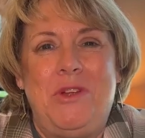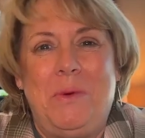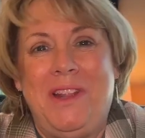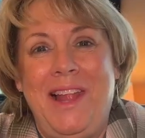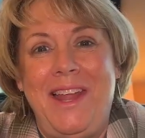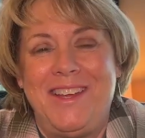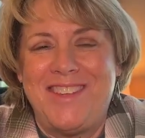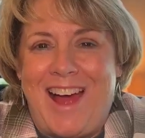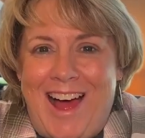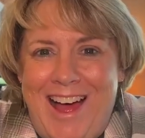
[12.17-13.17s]
with Lennox.
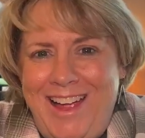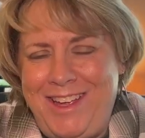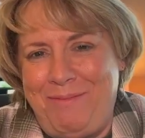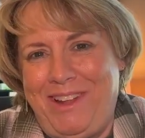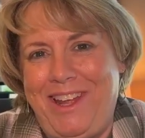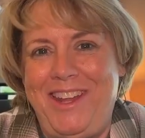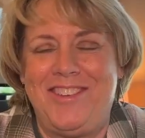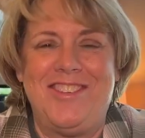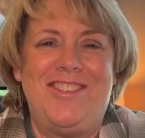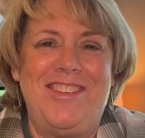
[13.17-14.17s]
I am
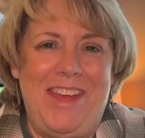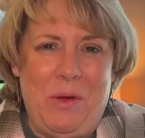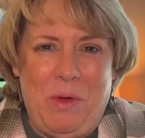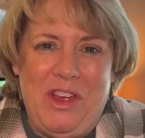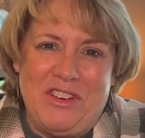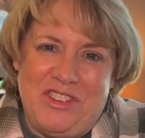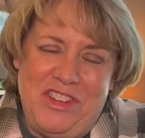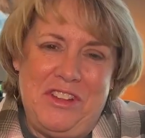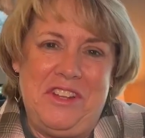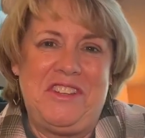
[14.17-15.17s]
Lennox, and today we are
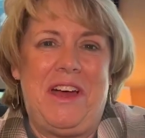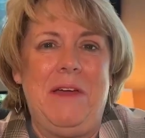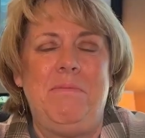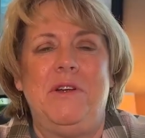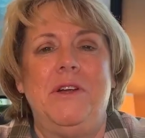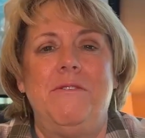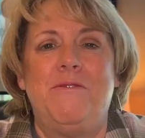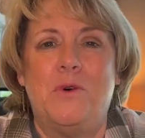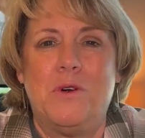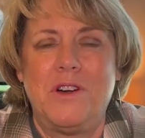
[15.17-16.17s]
still in time period
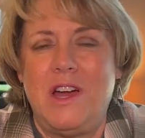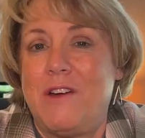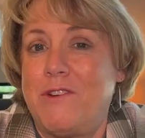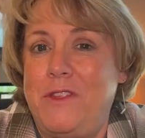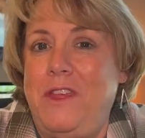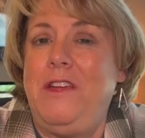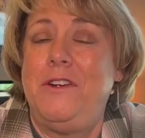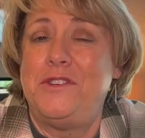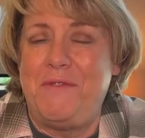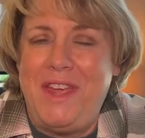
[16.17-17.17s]
4, covering the
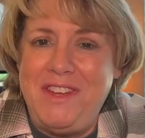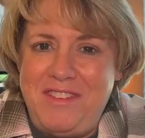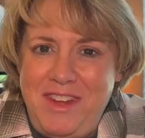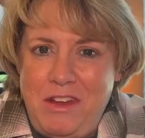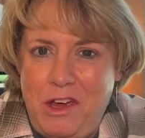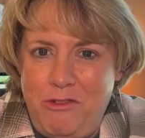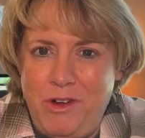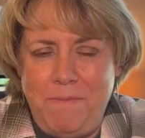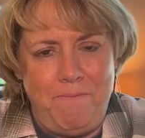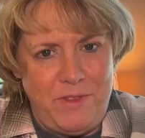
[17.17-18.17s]
years of
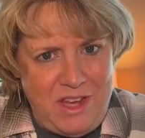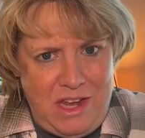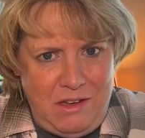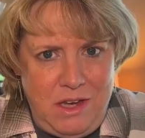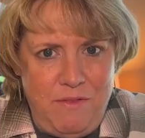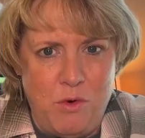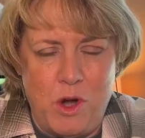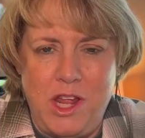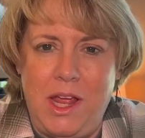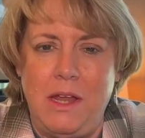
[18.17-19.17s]
1800 to
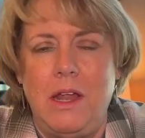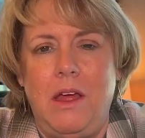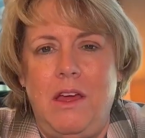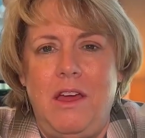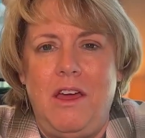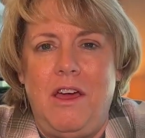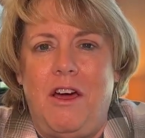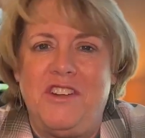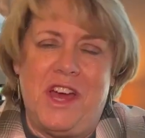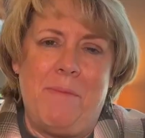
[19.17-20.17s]
1848.
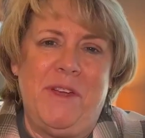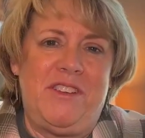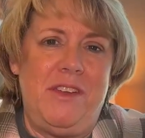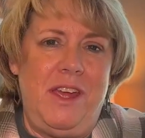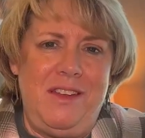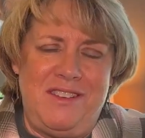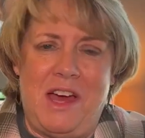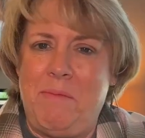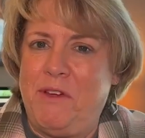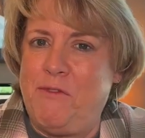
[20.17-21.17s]
Our topic today,
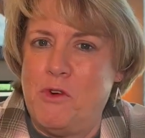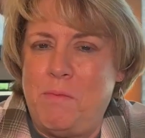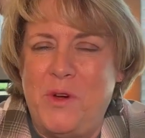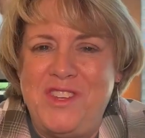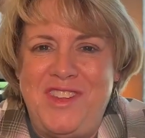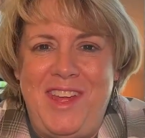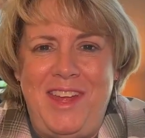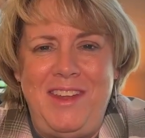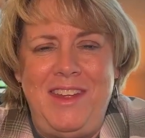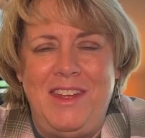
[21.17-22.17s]
topic
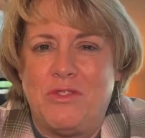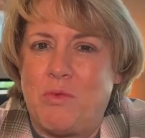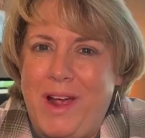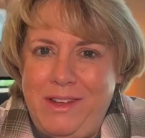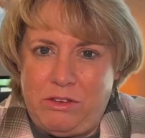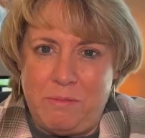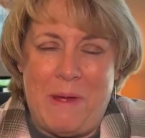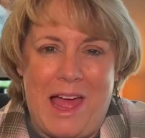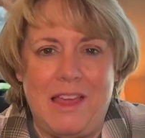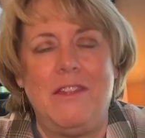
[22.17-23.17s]
4.10, is right
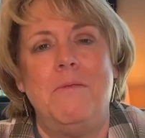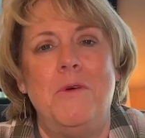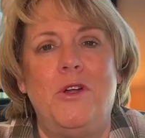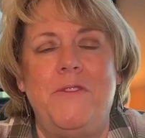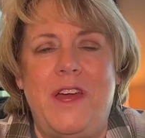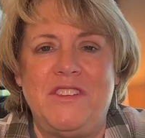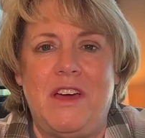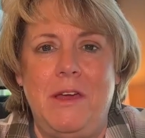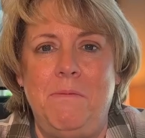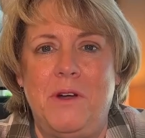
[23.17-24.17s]
smack in the middle of that
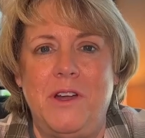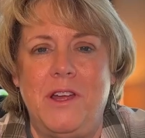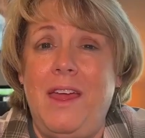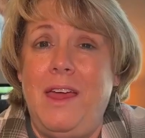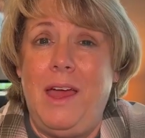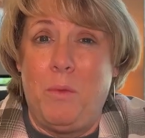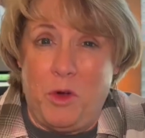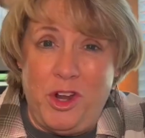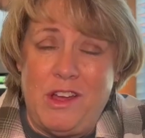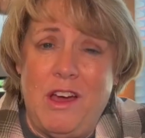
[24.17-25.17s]
time period, and we're
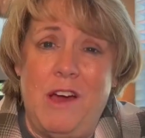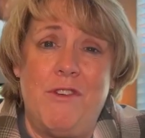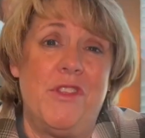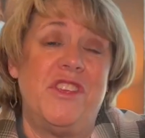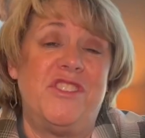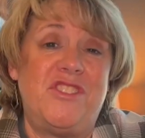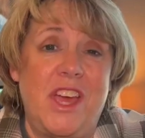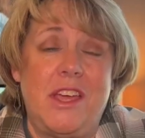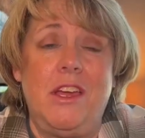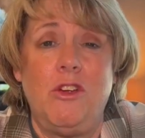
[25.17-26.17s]
going to cover the
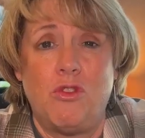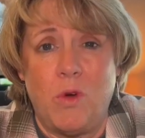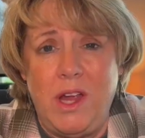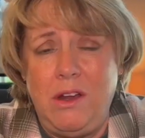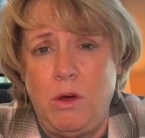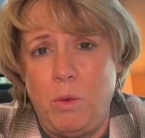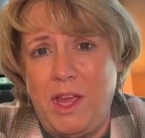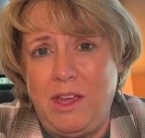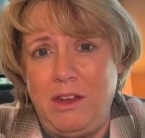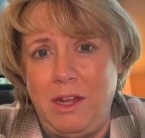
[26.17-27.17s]
Second Great
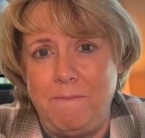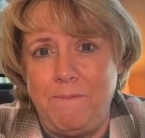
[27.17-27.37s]
Awakening.